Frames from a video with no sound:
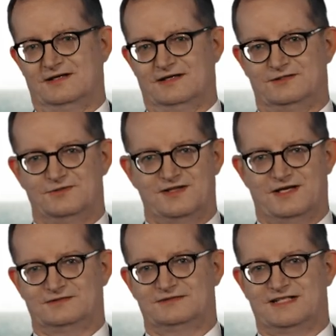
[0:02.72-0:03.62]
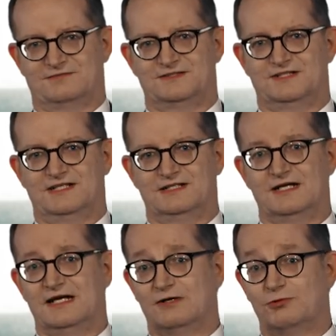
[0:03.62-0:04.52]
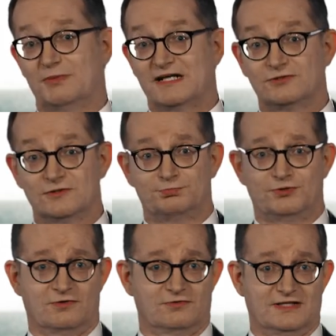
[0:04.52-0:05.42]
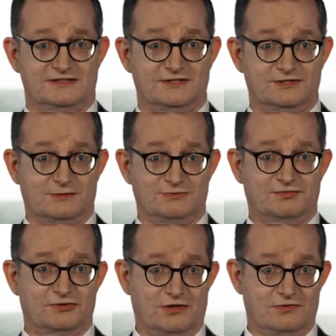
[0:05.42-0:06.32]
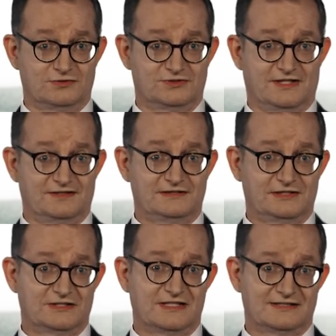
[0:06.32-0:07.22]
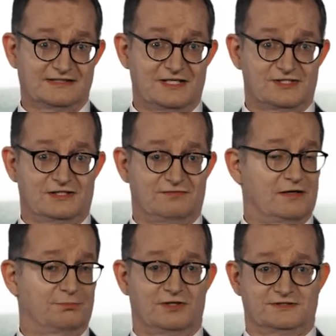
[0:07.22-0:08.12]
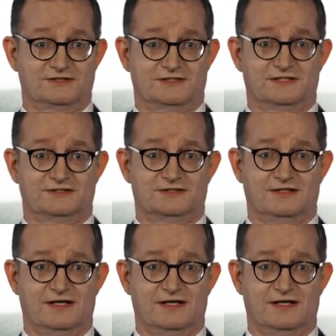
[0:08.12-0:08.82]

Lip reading: In 2017, we made good progress in terms of growth and the digitalization of our processes.